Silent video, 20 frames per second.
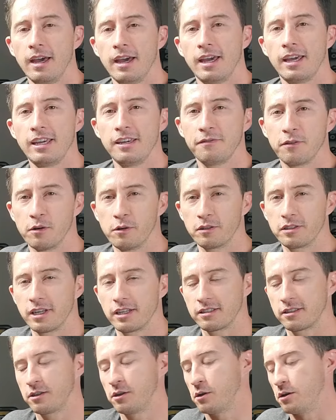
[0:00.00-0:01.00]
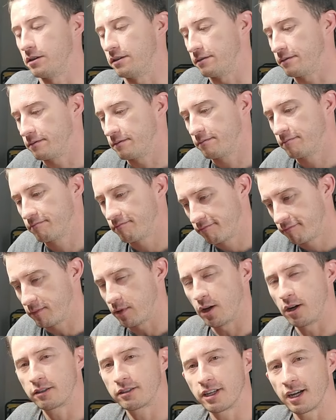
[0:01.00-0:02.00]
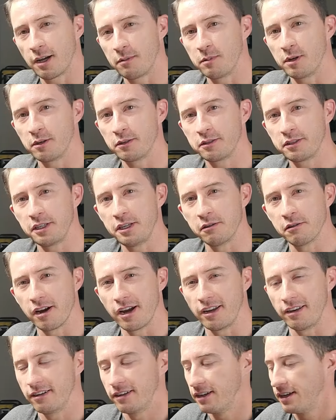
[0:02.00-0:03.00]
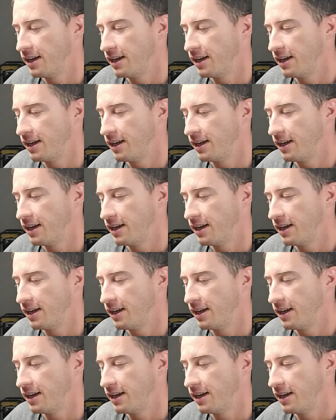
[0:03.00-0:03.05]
Hey folks, how's it going? Long time no see, right?